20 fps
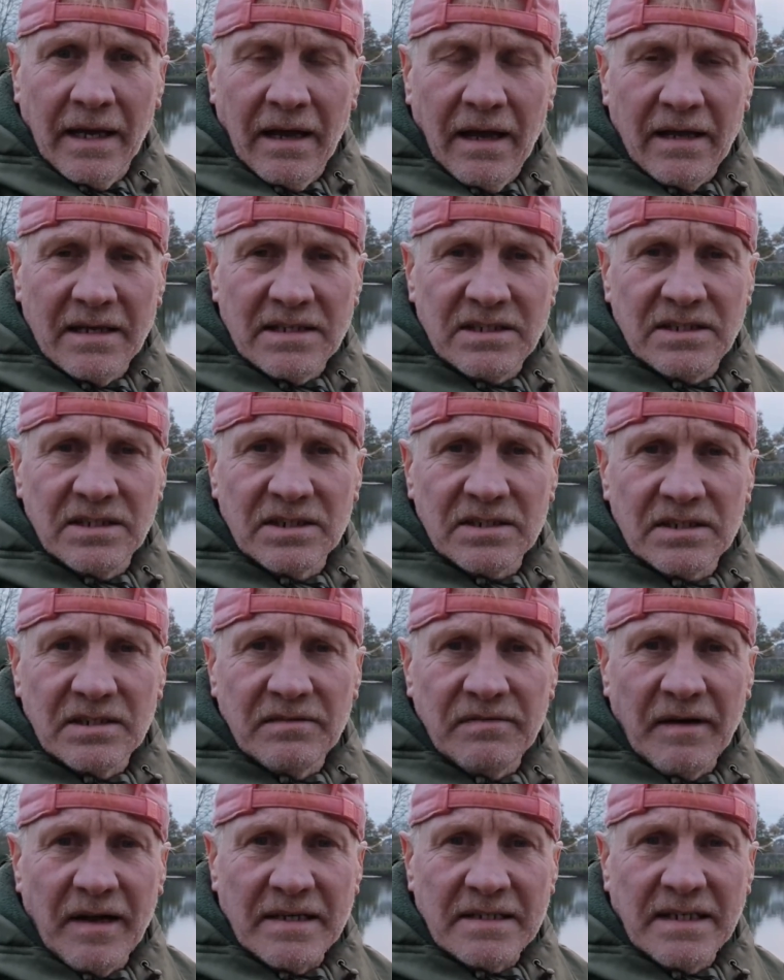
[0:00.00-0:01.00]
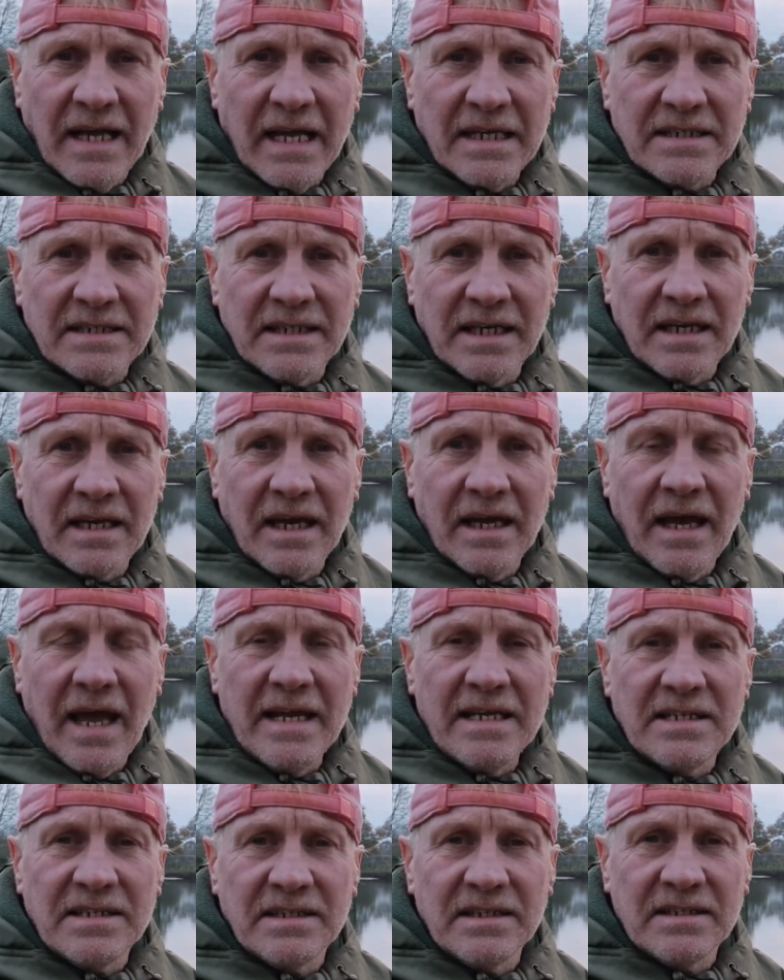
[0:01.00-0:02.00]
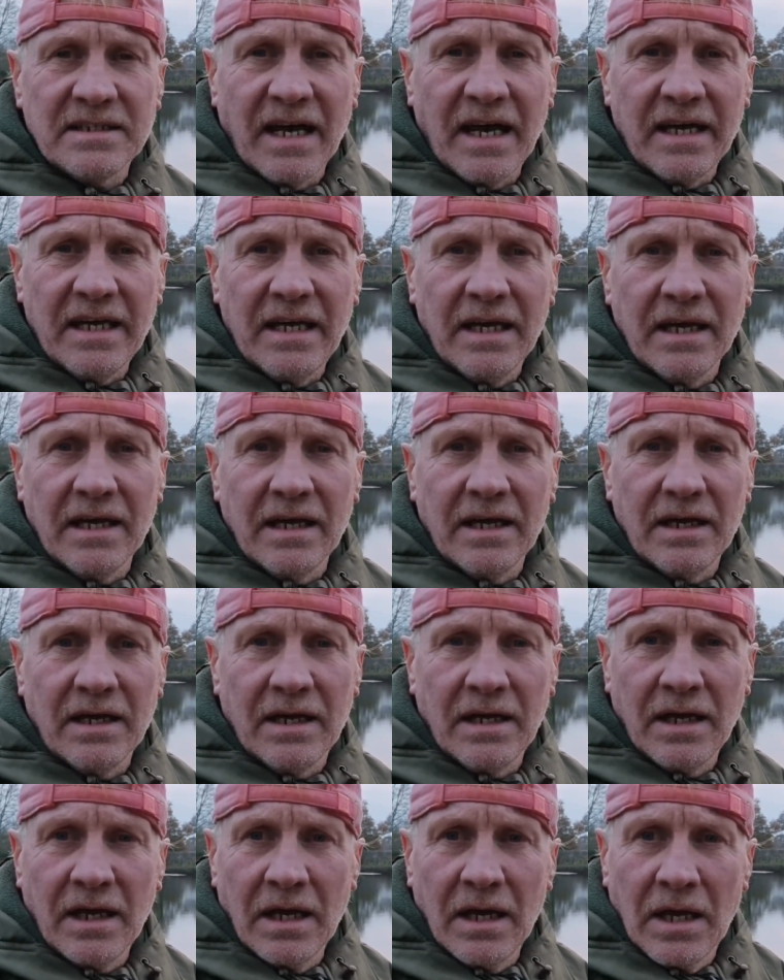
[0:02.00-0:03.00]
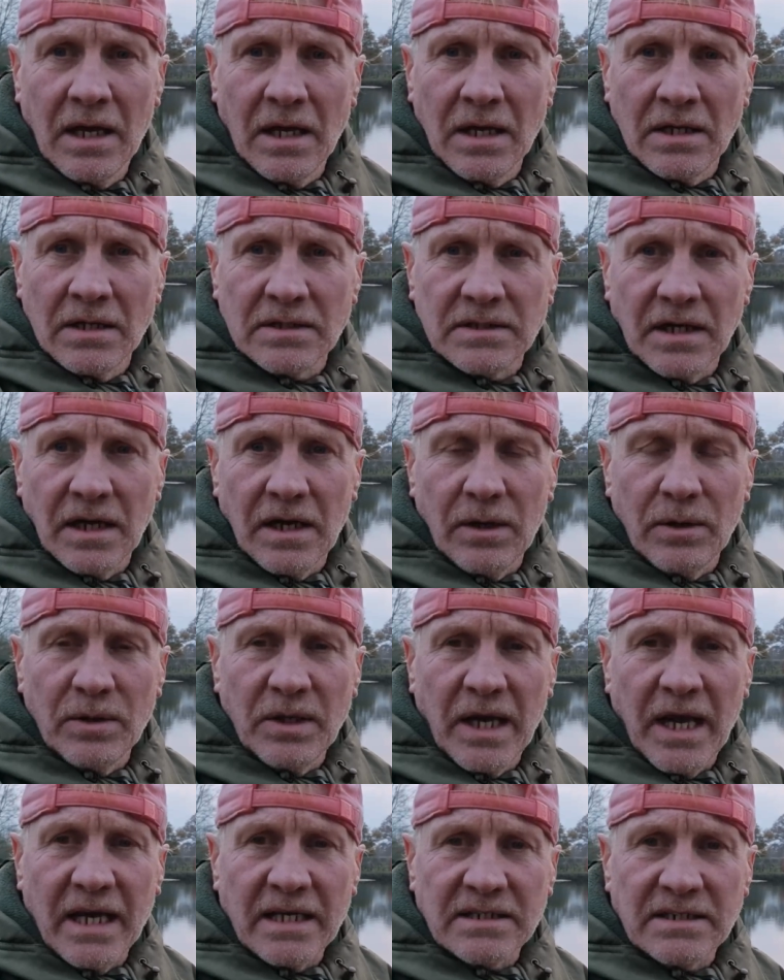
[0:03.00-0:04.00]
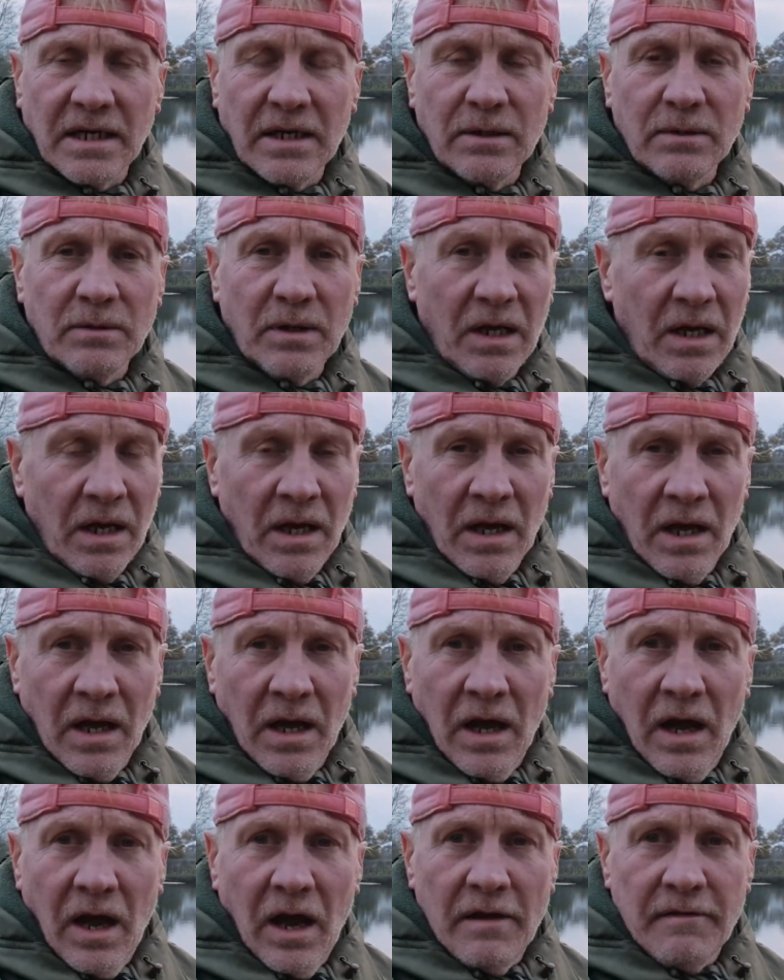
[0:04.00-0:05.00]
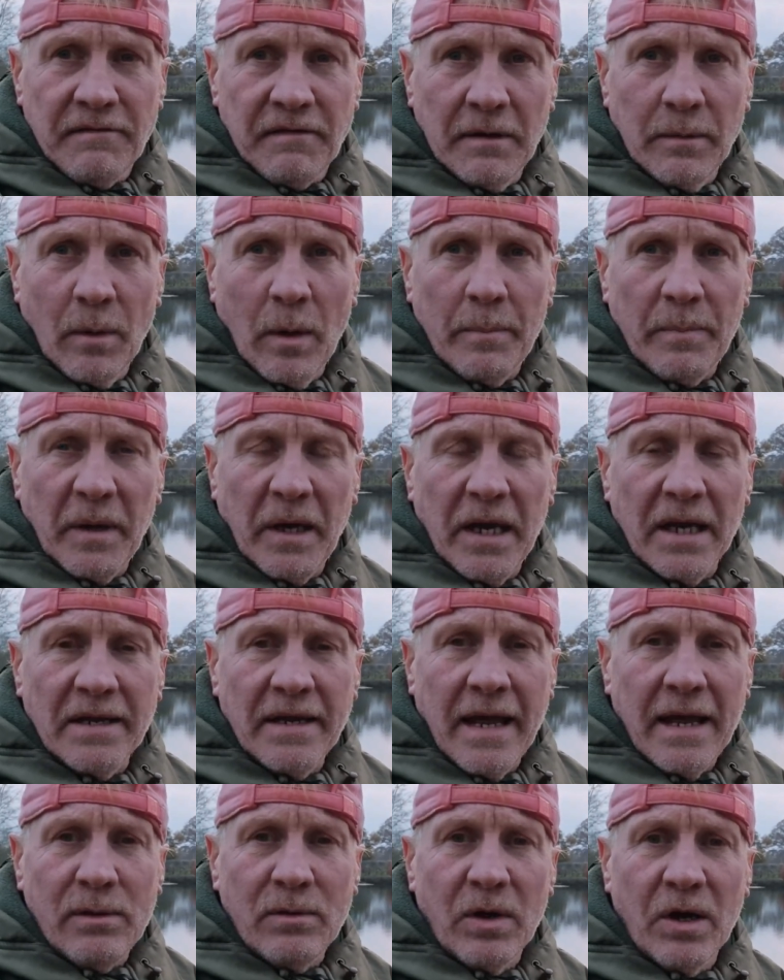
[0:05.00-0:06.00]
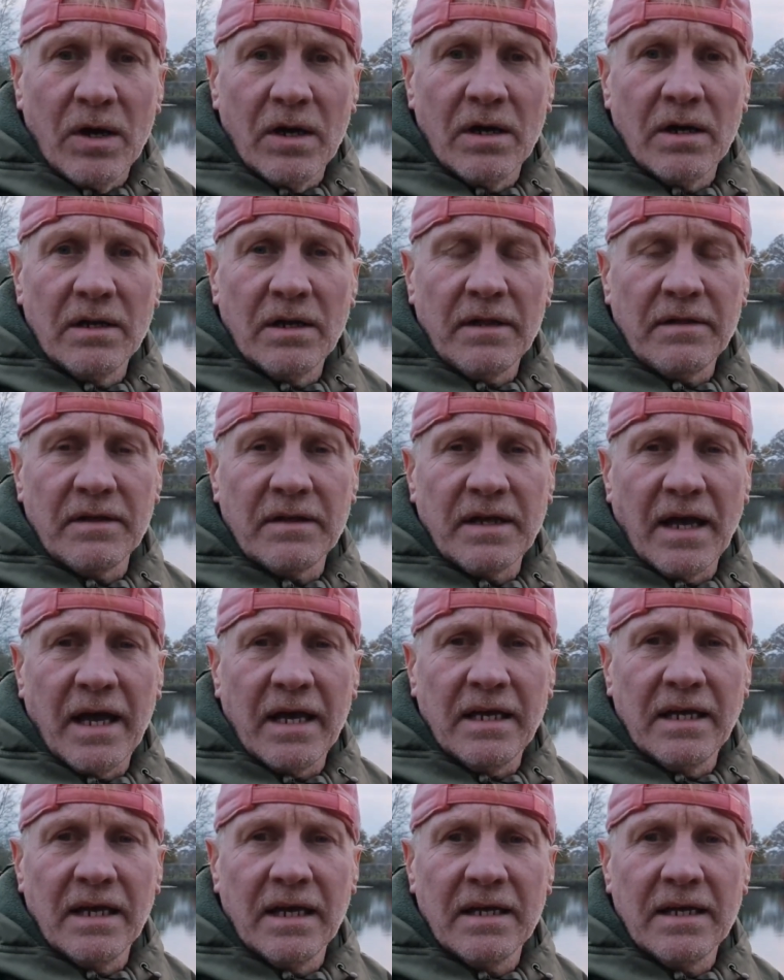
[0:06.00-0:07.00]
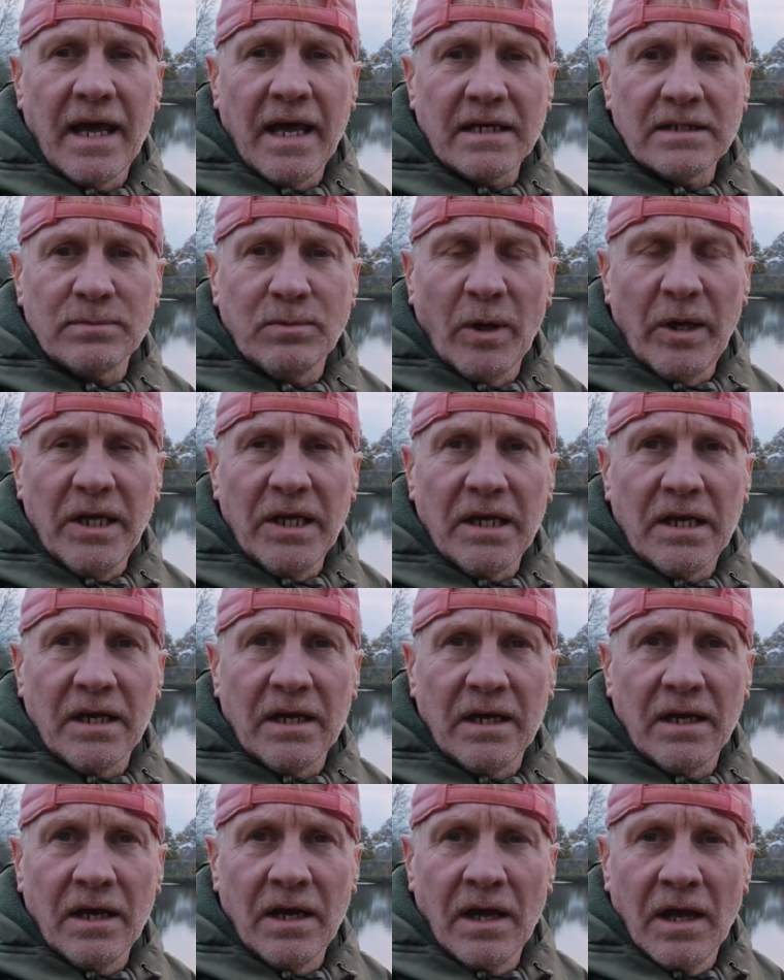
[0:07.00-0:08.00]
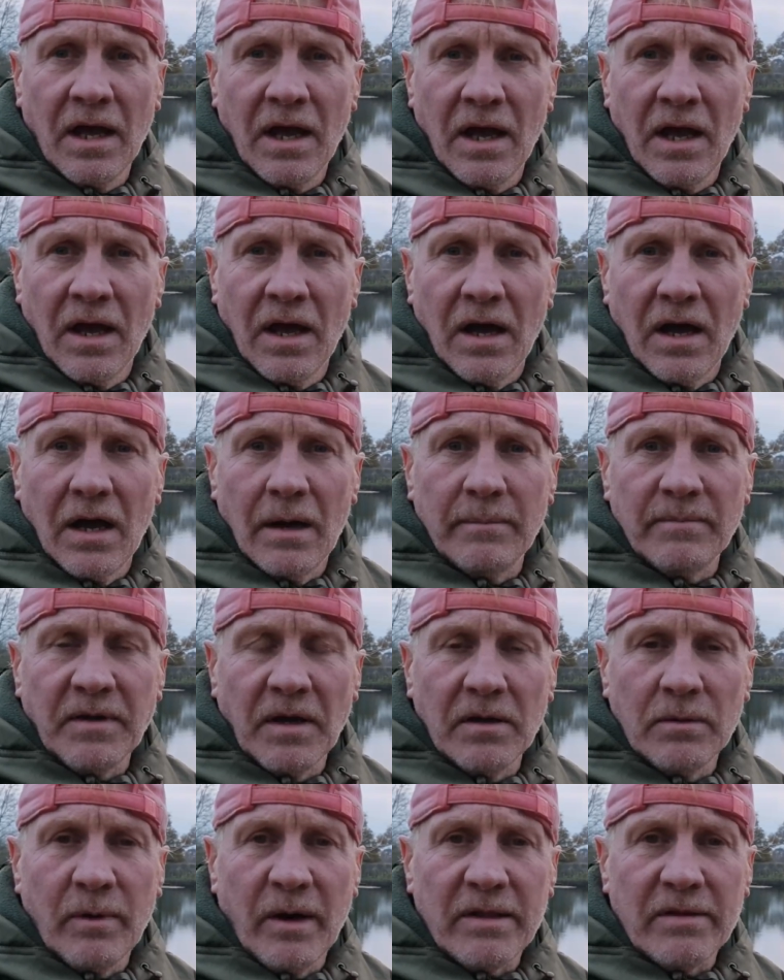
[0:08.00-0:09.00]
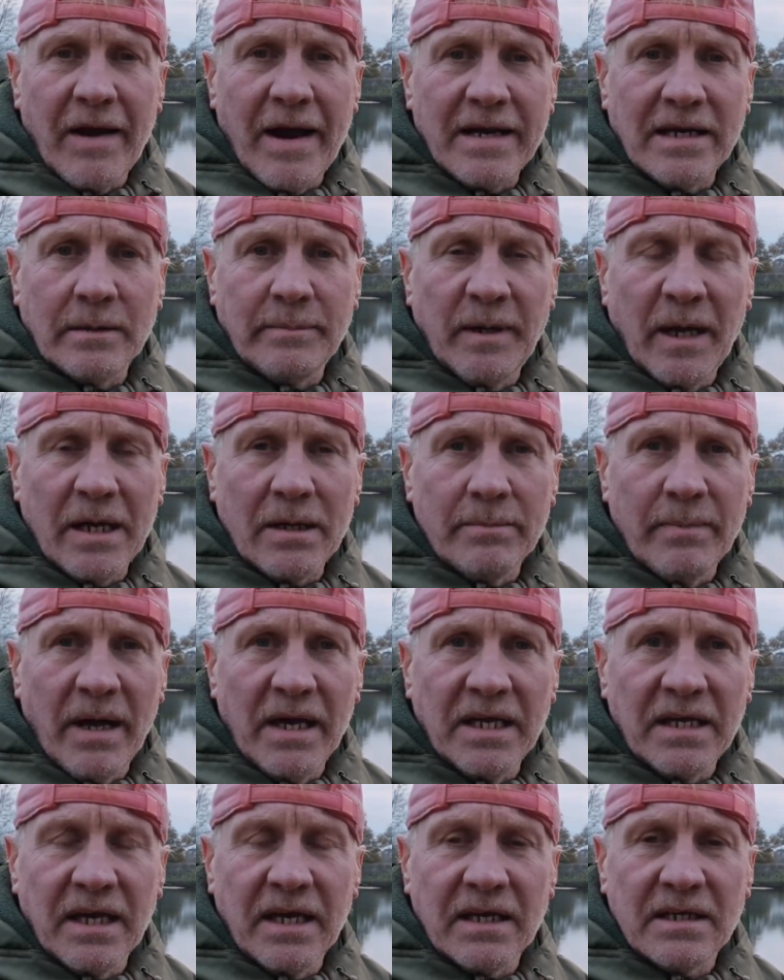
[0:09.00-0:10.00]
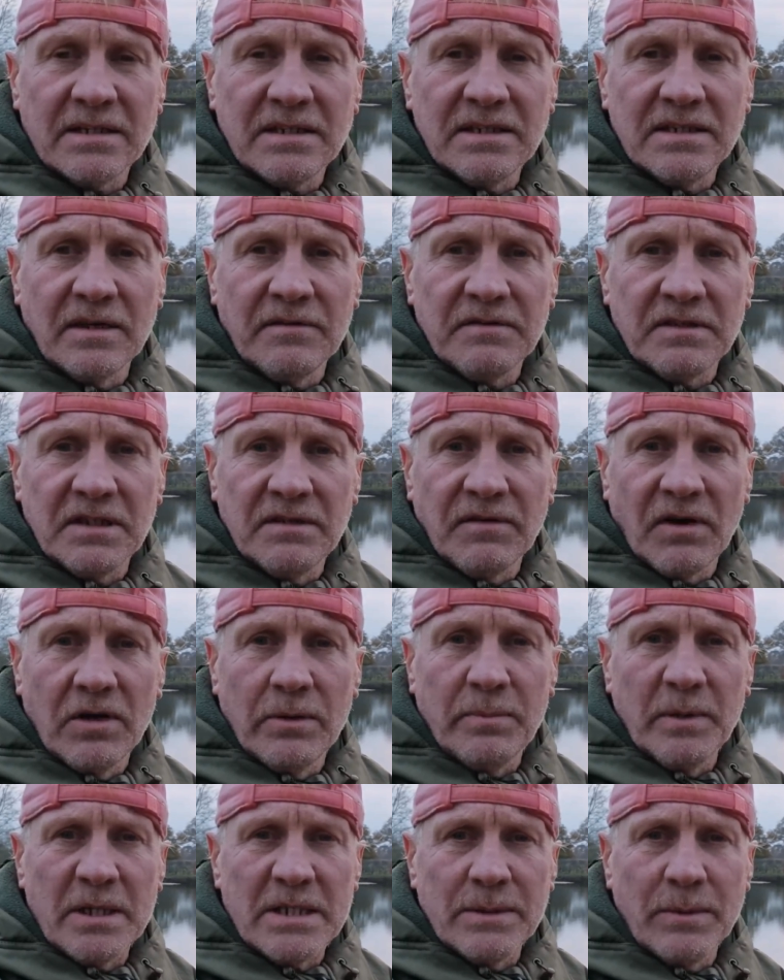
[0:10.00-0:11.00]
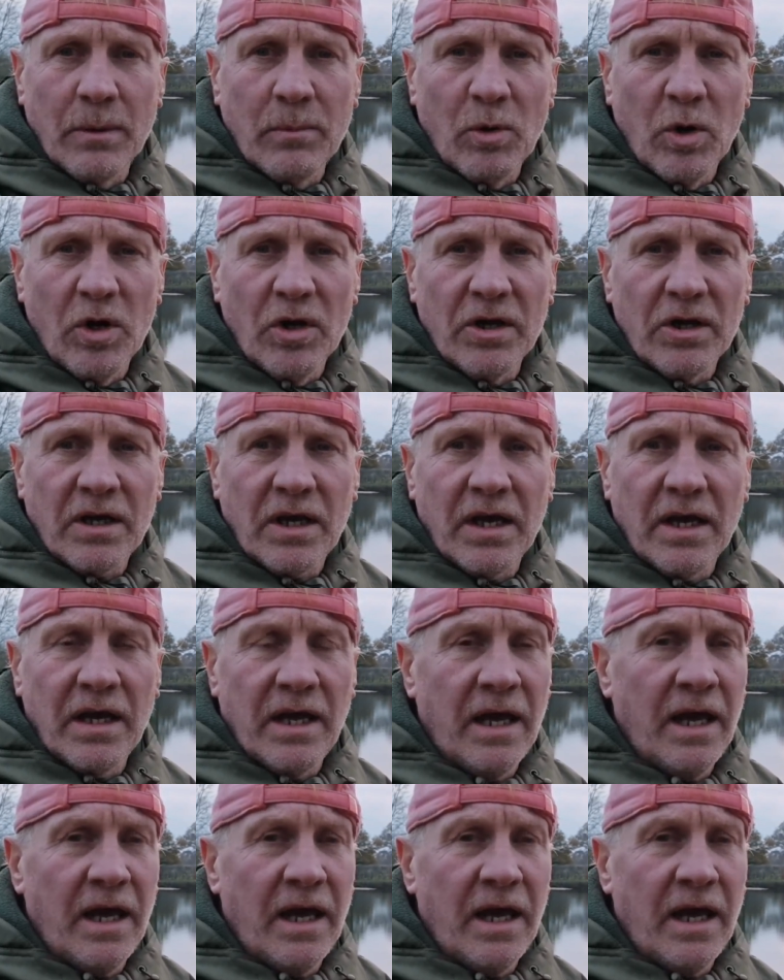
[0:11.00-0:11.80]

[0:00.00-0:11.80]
It's just a fantastic end to the day. So yeah, so hopefully we'll be here now another day next week. Don't know whether Andy will be able to make it because he's obviously very busy with work.